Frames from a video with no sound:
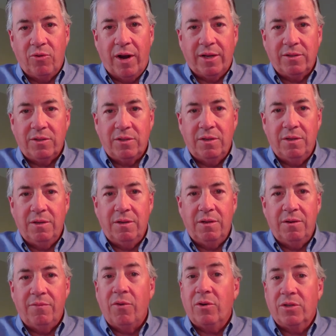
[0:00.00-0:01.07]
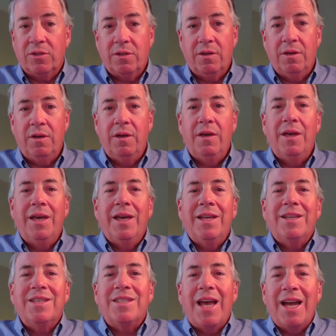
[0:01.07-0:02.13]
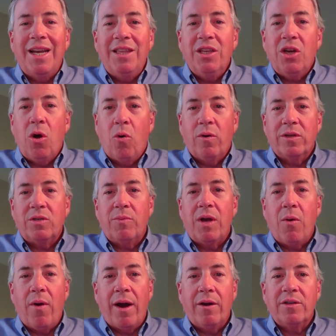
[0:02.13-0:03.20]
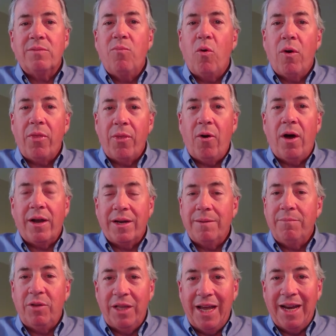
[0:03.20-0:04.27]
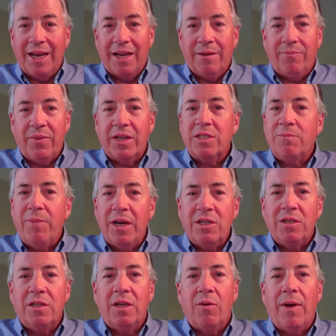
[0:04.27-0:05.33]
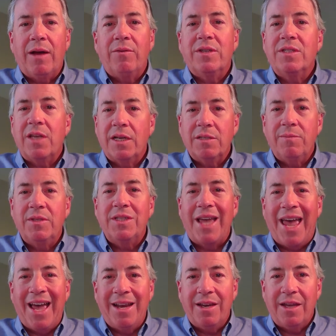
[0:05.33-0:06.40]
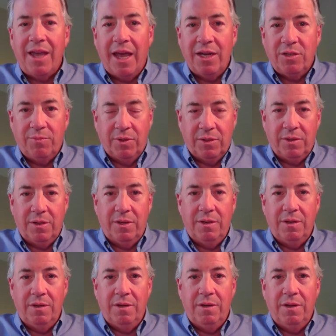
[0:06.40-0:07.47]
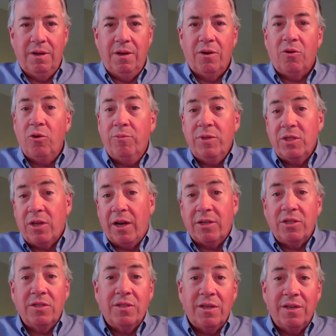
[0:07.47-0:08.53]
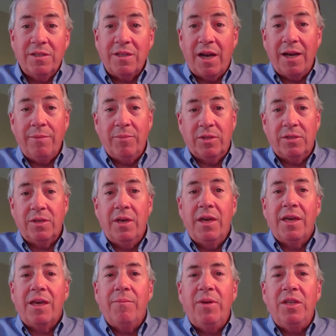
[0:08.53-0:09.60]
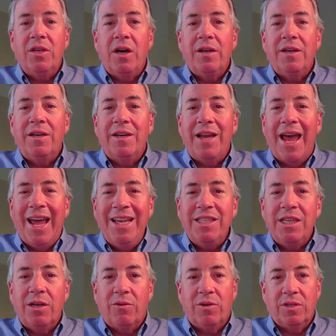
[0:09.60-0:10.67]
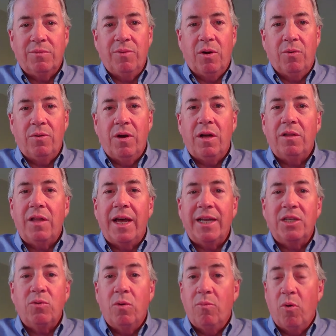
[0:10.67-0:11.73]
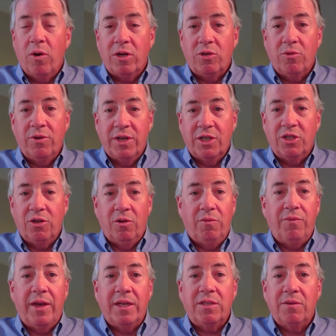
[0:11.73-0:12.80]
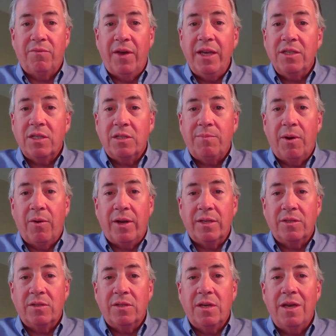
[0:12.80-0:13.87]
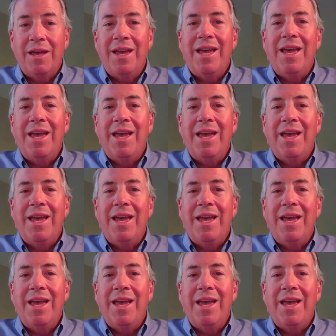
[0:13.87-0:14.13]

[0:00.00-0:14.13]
addressed. First, designing the course requires more thought and planning, especially around assessments and engagement. Group discussions and assignments can be done in an asynchronous mode aligned to a more traditional face-to-face experiences,